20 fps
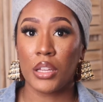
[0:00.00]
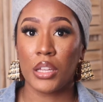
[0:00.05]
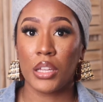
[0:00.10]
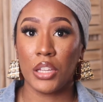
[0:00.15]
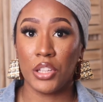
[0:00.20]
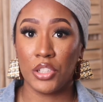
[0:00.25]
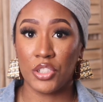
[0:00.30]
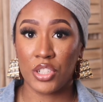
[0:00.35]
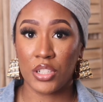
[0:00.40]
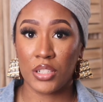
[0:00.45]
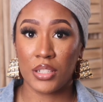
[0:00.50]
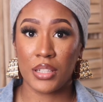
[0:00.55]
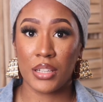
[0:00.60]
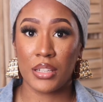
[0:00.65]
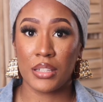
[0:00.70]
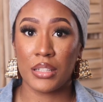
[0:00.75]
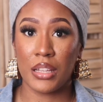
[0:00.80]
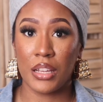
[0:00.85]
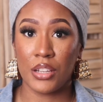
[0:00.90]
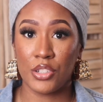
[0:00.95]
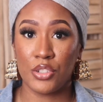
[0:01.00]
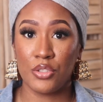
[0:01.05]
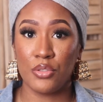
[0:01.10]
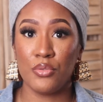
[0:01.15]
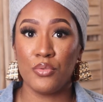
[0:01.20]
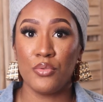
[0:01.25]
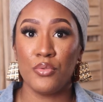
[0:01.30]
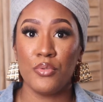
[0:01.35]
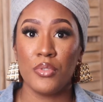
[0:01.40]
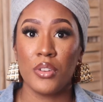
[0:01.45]
It just says that
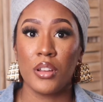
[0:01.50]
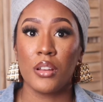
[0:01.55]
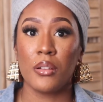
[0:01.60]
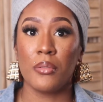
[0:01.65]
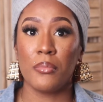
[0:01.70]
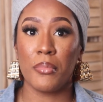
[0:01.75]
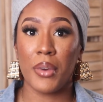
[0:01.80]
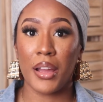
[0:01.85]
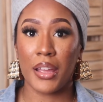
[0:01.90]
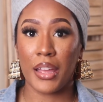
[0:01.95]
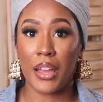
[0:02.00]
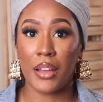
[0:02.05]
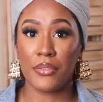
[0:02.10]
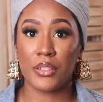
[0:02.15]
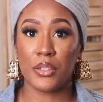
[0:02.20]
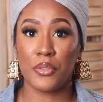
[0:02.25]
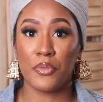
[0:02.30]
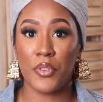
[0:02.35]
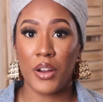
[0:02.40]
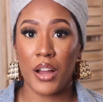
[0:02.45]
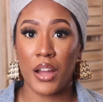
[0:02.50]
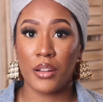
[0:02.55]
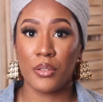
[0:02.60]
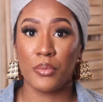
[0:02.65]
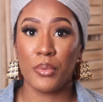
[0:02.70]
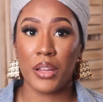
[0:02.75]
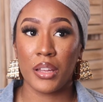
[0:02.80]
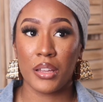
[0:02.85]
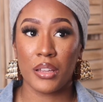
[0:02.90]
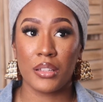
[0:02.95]
you might have to find
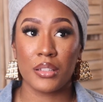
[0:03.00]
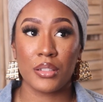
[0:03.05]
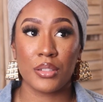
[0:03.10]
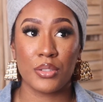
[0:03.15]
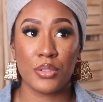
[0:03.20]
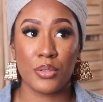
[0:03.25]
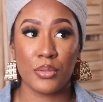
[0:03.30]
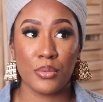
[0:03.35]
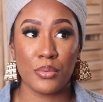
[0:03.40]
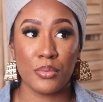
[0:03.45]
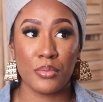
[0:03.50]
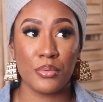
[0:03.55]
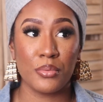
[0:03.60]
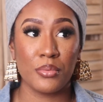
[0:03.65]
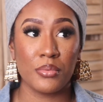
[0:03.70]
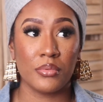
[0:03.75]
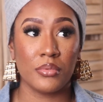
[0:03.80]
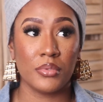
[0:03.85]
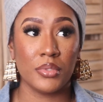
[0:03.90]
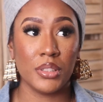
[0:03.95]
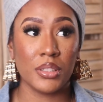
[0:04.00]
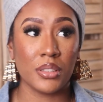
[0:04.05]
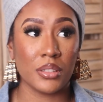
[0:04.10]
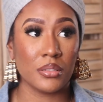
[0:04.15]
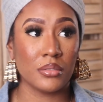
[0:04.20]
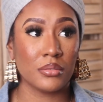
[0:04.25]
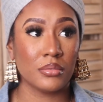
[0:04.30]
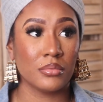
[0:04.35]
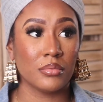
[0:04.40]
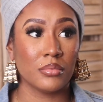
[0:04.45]
ways to, you
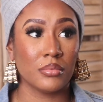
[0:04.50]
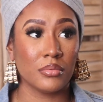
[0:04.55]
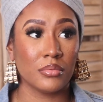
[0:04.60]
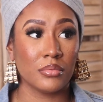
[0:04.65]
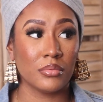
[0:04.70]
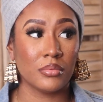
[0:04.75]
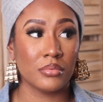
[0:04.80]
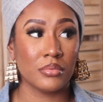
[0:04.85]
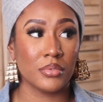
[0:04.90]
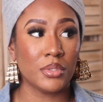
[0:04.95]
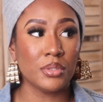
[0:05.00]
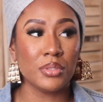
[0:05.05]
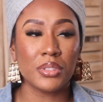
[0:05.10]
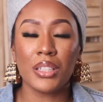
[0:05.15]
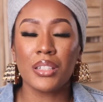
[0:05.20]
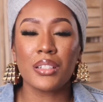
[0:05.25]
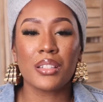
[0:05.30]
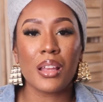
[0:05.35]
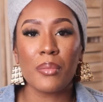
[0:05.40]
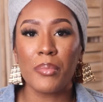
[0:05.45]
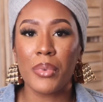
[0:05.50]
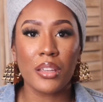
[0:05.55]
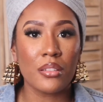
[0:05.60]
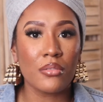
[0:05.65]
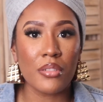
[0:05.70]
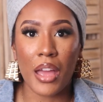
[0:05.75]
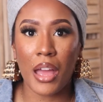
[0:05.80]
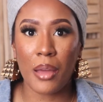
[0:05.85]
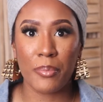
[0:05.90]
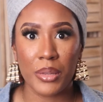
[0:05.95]
know, do things that make you
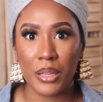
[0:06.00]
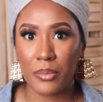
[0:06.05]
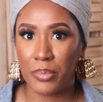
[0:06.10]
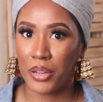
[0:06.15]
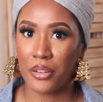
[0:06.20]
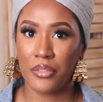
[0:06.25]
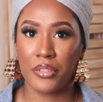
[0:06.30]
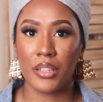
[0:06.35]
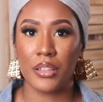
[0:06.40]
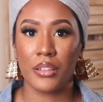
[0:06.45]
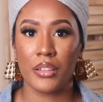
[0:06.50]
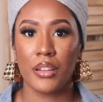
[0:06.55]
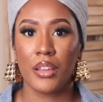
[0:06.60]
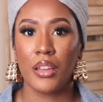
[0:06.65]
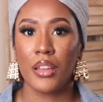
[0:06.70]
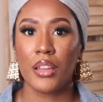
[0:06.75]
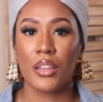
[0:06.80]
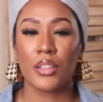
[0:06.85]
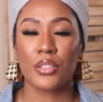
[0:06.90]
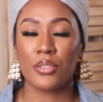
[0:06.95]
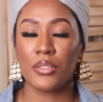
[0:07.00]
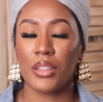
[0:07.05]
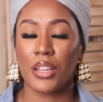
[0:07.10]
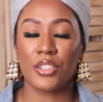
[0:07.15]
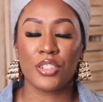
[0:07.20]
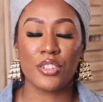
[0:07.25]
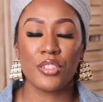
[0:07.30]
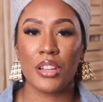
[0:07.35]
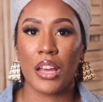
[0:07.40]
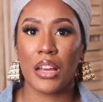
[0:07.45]
happy, period, so
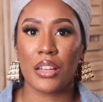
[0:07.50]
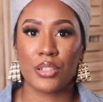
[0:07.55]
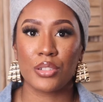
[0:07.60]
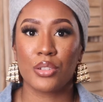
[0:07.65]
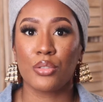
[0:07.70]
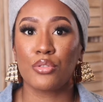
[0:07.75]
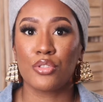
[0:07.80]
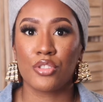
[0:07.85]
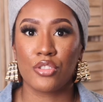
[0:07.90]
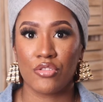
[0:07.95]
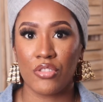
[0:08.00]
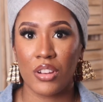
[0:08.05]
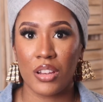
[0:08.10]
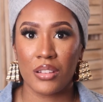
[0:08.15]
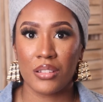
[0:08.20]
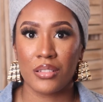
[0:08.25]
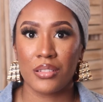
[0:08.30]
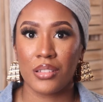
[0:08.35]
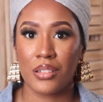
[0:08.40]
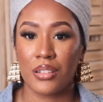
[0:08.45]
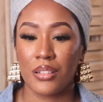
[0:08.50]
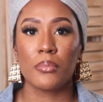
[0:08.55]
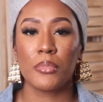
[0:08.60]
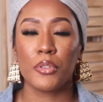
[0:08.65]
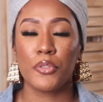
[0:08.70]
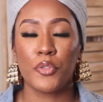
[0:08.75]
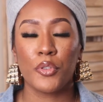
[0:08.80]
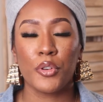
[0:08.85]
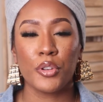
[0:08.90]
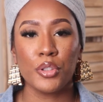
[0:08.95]
that you're not so stressed.
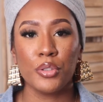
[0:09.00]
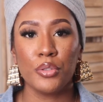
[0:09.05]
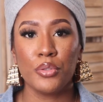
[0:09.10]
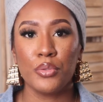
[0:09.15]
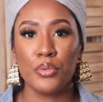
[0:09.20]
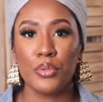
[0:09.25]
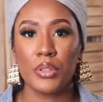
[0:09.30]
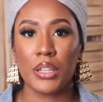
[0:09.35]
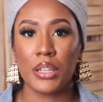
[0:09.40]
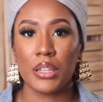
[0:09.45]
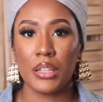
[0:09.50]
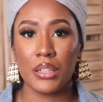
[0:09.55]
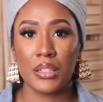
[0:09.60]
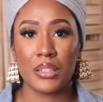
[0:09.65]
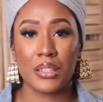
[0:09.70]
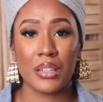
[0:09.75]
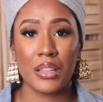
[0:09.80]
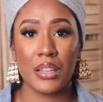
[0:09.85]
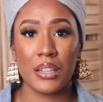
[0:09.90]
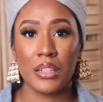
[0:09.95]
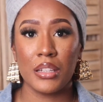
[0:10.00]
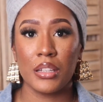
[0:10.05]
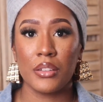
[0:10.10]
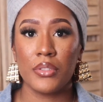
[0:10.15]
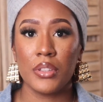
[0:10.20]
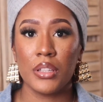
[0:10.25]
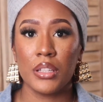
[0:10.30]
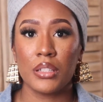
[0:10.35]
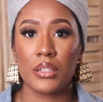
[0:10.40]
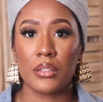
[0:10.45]
Before you get into any of
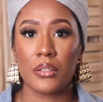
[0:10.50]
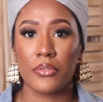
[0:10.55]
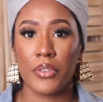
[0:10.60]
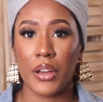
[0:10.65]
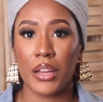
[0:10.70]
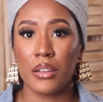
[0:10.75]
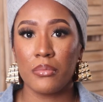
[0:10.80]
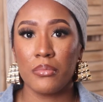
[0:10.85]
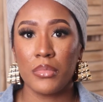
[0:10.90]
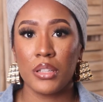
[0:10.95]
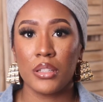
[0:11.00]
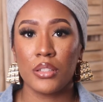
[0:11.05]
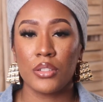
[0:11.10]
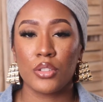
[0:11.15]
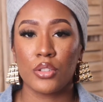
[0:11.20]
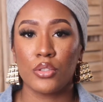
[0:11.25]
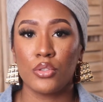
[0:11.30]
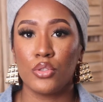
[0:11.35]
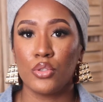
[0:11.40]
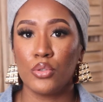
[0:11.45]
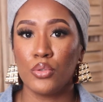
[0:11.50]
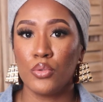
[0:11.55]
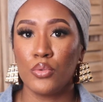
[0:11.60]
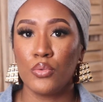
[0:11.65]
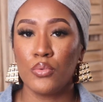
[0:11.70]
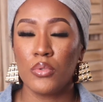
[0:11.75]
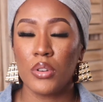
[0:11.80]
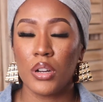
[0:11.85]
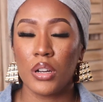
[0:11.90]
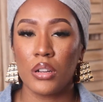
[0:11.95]
these vitamins, do